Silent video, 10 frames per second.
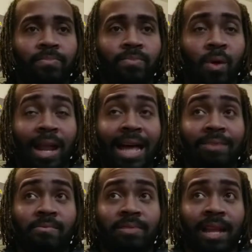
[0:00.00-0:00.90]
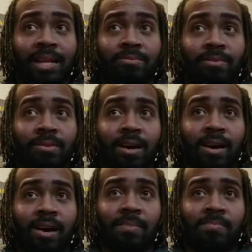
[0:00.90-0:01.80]
what was the last one?
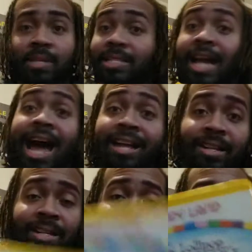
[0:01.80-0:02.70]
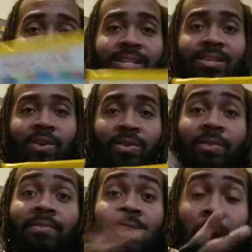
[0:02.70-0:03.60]
The chocolate, or
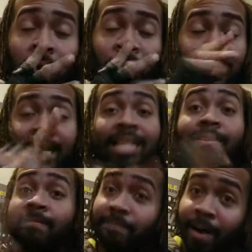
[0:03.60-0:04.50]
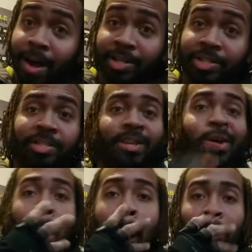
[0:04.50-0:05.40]
the fudge,
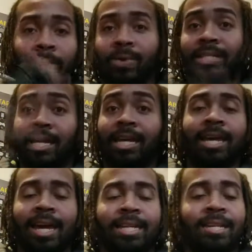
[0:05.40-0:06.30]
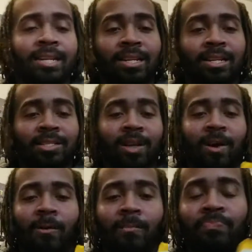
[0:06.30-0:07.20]
and of course the King Candy.
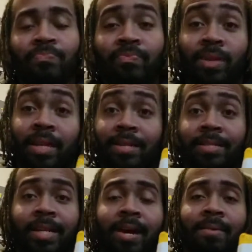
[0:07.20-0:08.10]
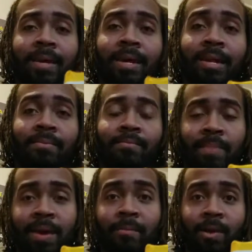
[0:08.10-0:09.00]
So Jib and
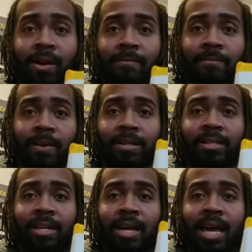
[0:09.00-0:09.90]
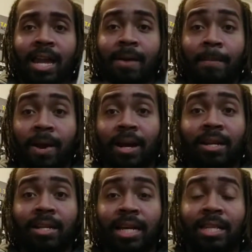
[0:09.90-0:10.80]
Mint run up first, and
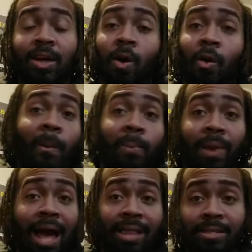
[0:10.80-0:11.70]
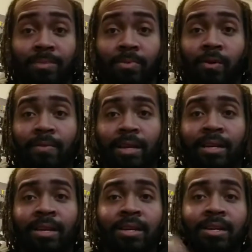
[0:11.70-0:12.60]
apparently the whole plot in this
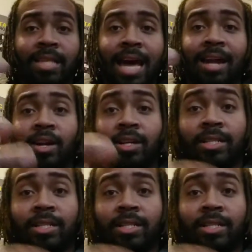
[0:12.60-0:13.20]
movie that her